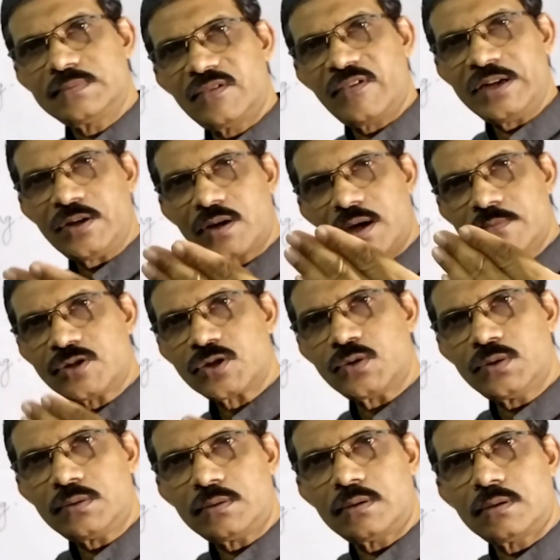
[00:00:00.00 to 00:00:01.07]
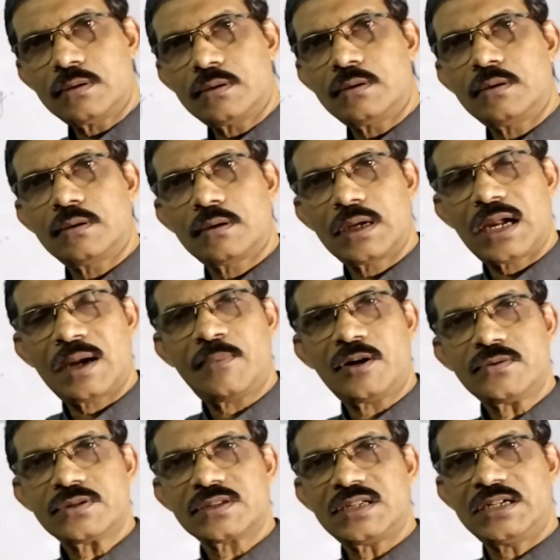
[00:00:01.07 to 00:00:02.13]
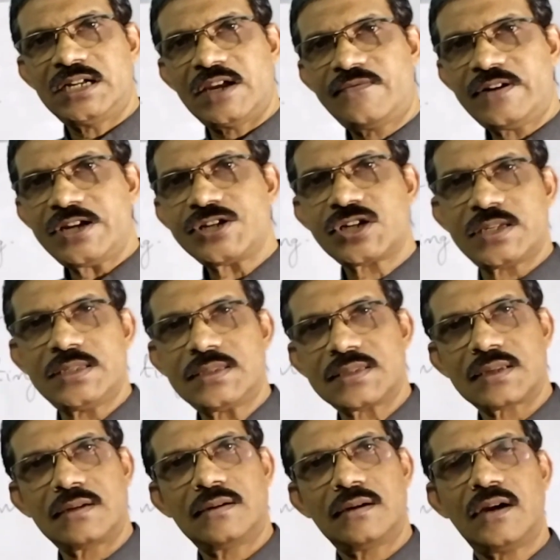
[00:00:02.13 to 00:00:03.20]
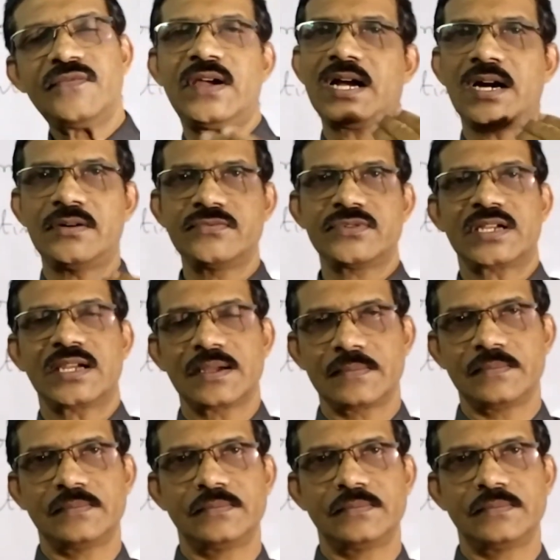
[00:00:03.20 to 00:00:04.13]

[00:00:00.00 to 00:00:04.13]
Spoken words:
When you come to about the definitions of accounting,